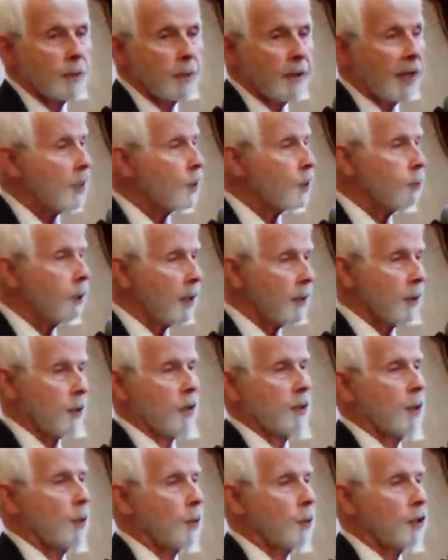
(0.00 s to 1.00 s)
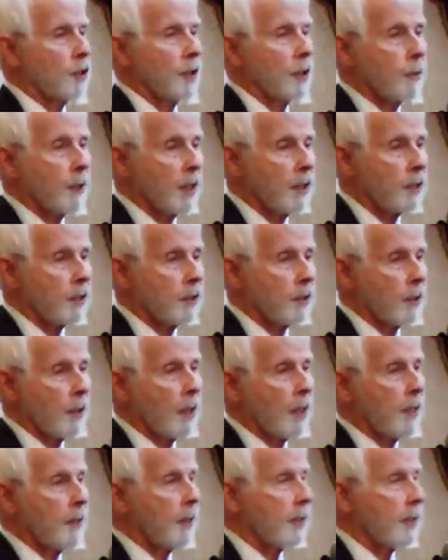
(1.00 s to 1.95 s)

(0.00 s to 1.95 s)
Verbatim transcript: That's why there's no generations line.